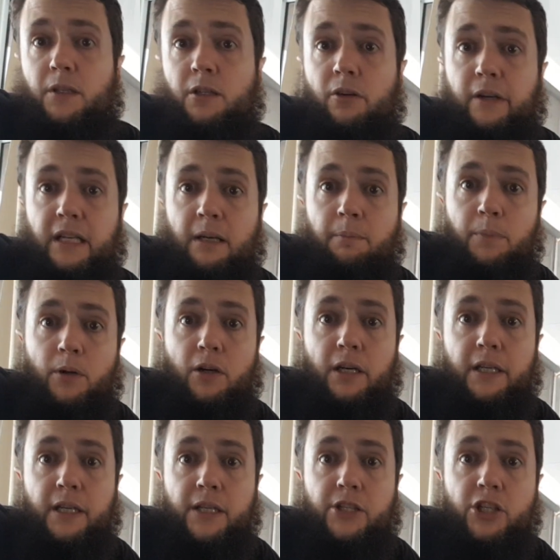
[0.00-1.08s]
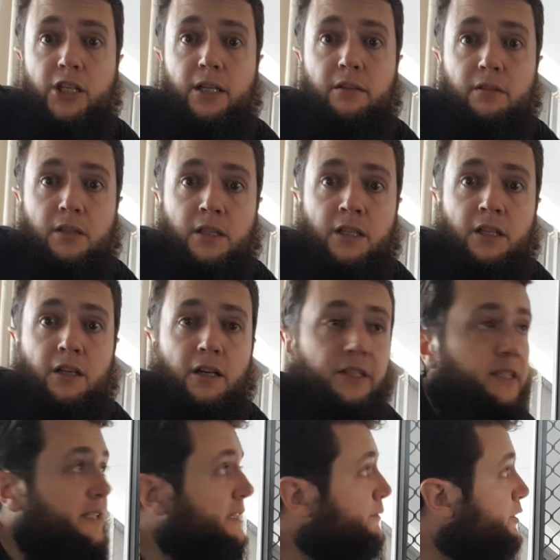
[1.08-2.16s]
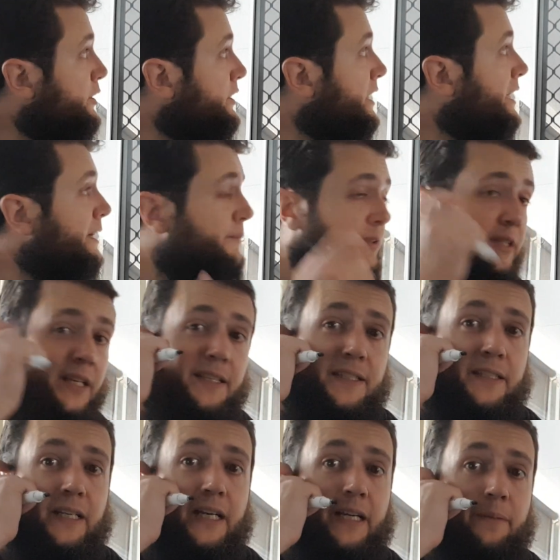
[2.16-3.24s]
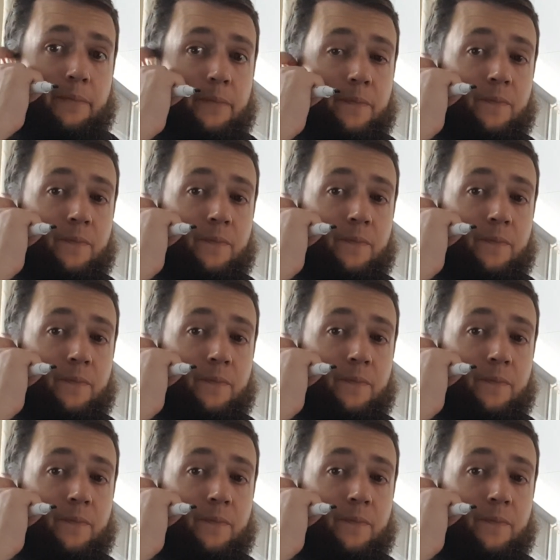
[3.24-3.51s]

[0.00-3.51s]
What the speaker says: going up by each year? I didn't give it a name, it needs a name.